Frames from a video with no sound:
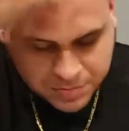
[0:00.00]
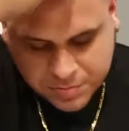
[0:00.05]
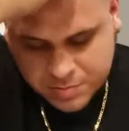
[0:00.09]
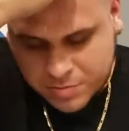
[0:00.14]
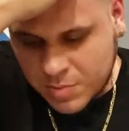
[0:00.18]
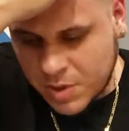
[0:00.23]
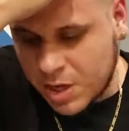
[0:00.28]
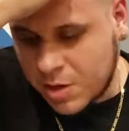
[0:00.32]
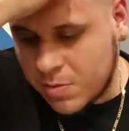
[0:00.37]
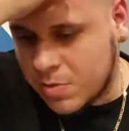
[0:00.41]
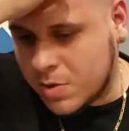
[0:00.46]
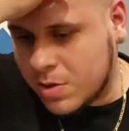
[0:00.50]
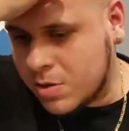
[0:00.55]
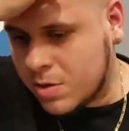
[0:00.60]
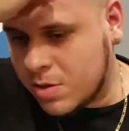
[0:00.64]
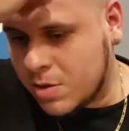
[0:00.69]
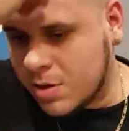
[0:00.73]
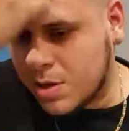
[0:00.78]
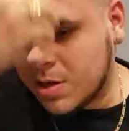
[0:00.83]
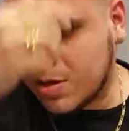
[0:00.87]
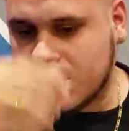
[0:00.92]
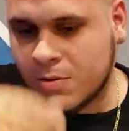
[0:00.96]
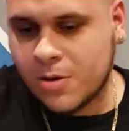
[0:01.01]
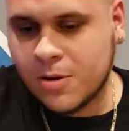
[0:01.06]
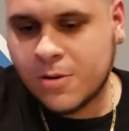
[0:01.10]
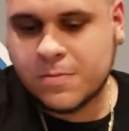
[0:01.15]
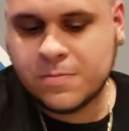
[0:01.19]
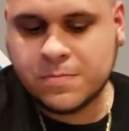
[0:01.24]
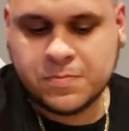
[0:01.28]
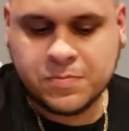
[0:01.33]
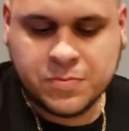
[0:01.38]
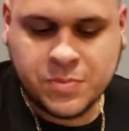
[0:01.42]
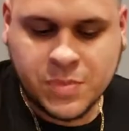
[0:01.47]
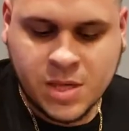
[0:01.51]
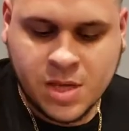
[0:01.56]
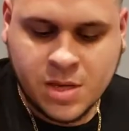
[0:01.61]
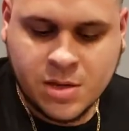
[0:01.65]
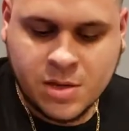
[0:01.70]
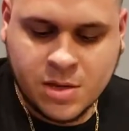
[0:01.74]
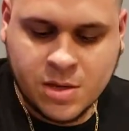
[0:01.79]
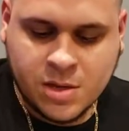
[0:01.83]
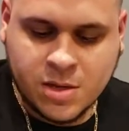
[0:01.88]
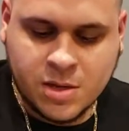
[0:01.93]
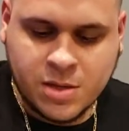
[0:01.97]
Maybe, I don't know.
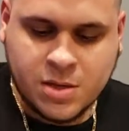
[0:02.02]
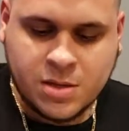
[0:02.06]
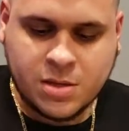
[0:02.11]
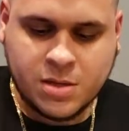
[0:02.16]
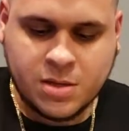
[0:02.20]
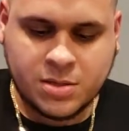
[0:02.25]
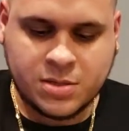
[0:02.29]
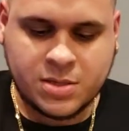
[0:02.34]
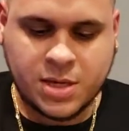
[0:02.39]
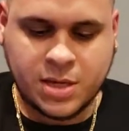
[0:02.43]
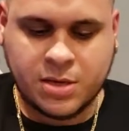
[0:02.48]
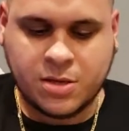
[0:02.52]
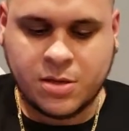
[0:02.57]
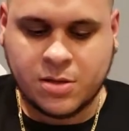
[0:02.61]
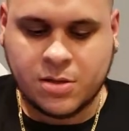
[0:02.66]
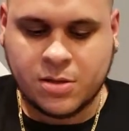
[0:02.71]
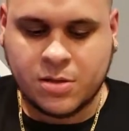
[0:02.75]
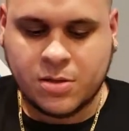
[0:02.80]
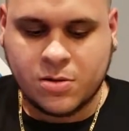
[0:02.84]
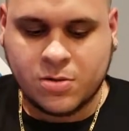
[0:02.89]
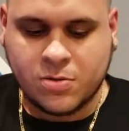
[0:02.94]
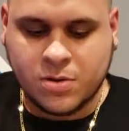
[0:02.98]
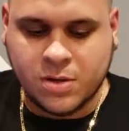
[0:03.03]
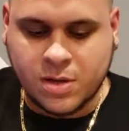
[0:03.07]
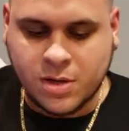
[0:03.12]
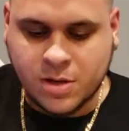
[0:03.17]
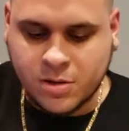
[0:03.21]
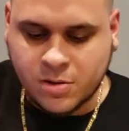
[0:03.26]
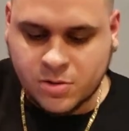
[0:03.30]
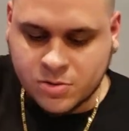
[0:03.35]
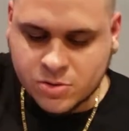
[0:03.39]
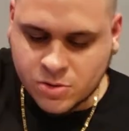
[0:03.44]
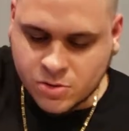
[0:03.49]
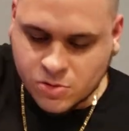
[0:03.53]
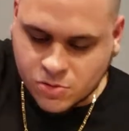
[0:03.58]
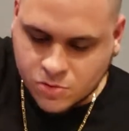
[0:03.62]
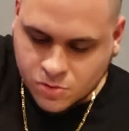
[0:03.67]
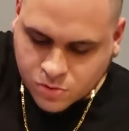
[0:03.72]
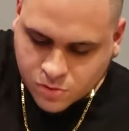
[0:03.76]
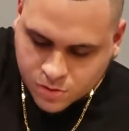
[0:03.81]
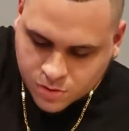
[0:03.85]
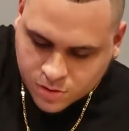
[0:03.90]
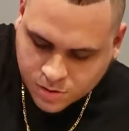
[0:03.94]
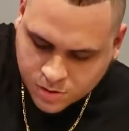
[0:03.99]
You take your little cutter
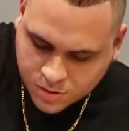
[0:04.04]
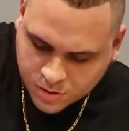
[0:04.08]
tool